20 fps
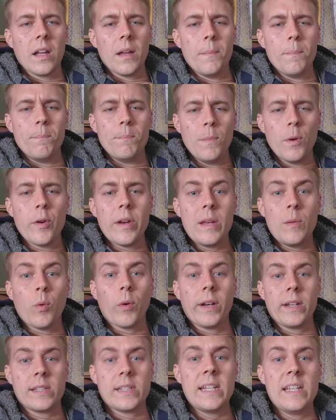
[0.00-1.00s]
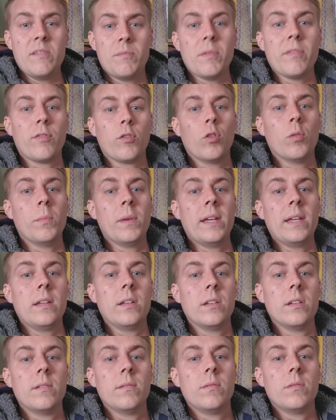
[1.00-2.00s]
Marie wanted to leave before me.
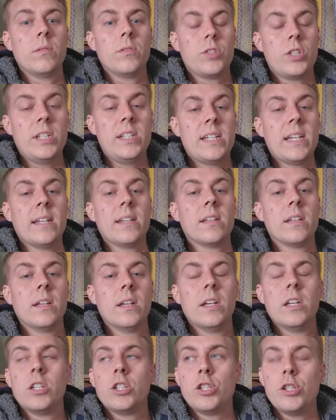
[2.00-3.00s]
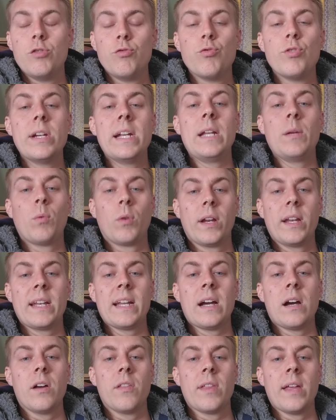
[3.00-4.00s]
She did. She really wanted
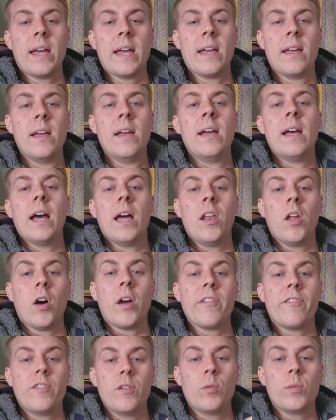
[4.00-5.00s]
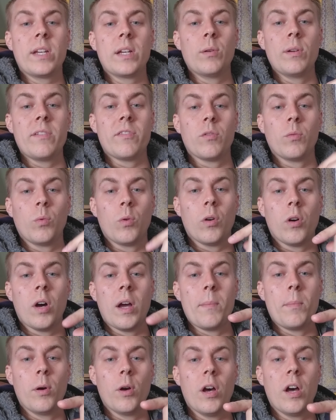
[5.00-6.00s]
out of there. And I feel guilty for what I
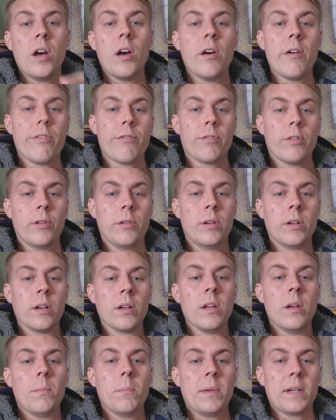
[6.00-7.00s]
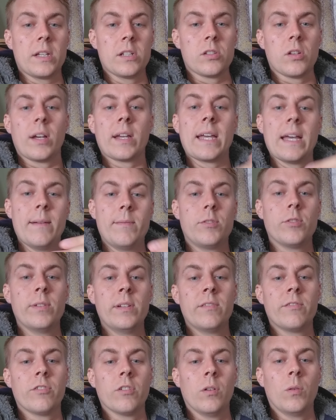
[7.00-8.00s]
put her through because I kept her
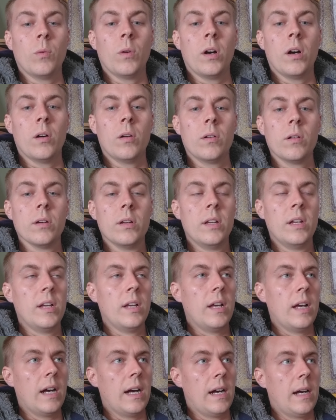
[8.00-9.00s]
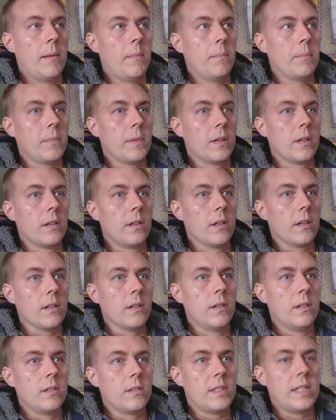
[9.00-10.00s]
in for a while um,
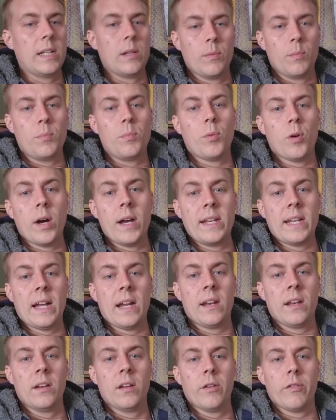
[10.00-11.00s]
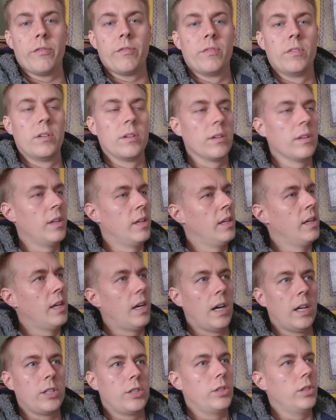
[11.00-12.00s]
till I'd had enough.
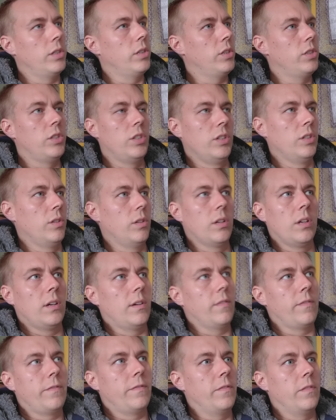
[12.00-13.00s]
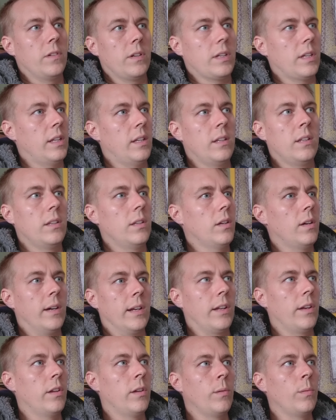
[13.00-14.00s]
I should fucking I
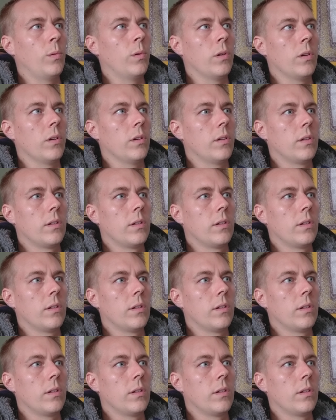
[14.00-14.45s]
don't know what.